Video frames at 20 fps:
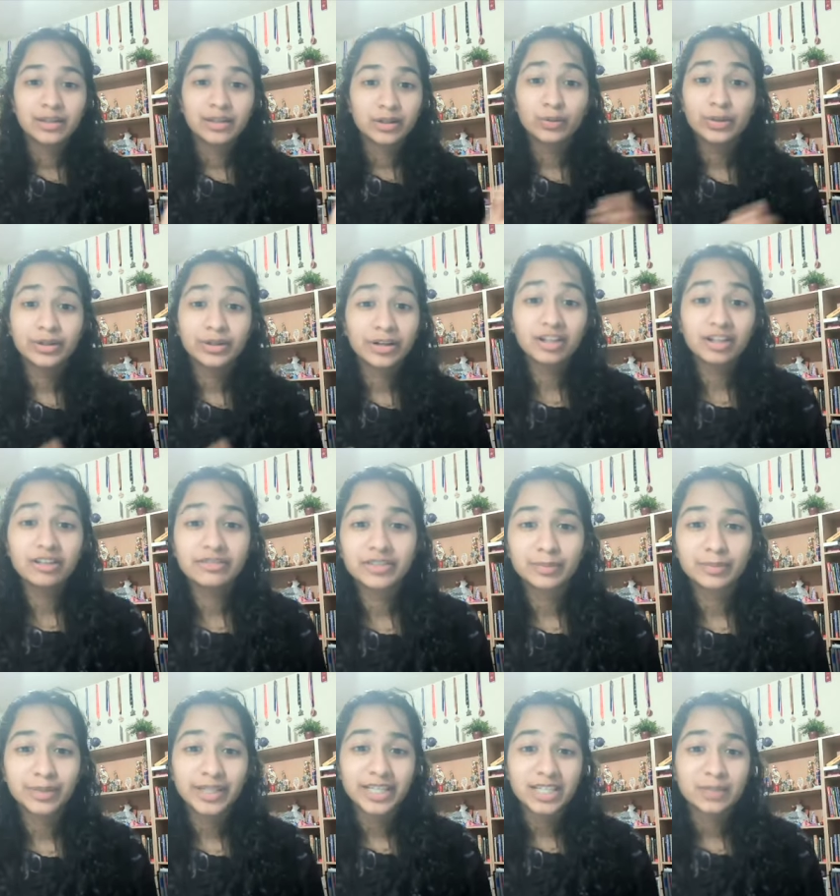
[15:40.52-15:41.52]
going all over the
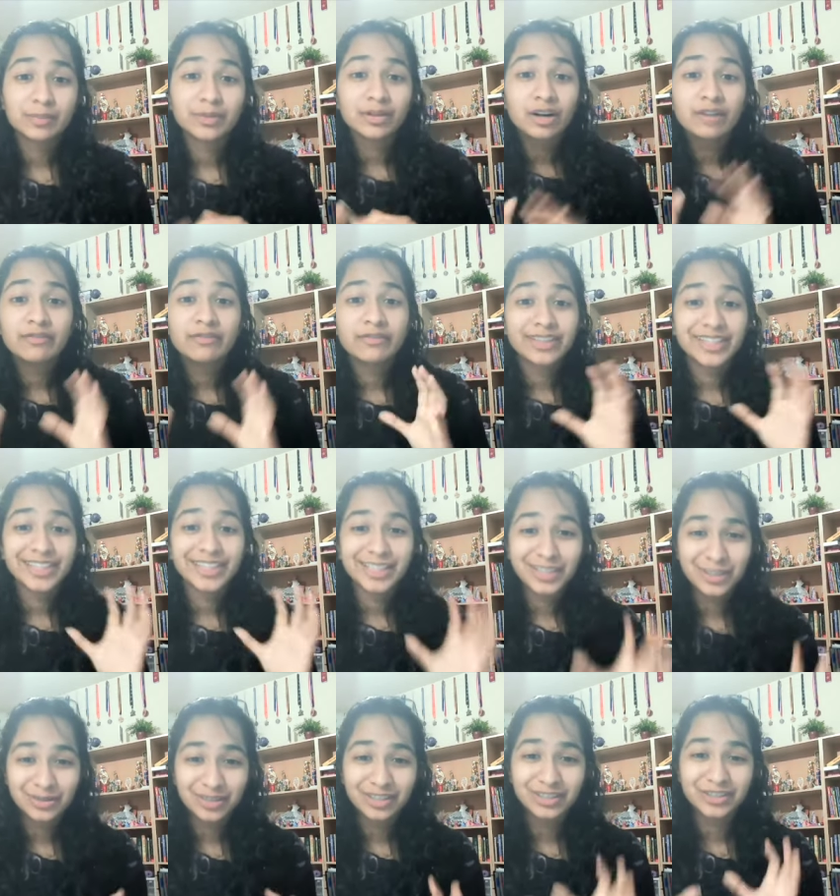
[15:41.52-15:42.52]
place, but hopefully in a
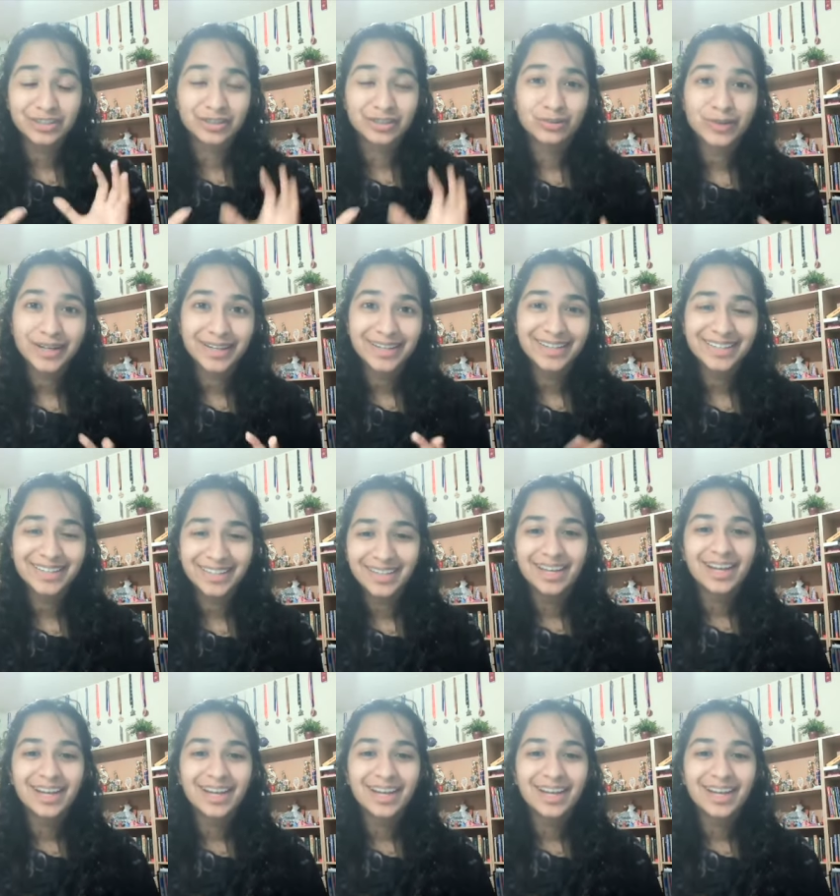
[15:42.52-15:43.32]
structured way.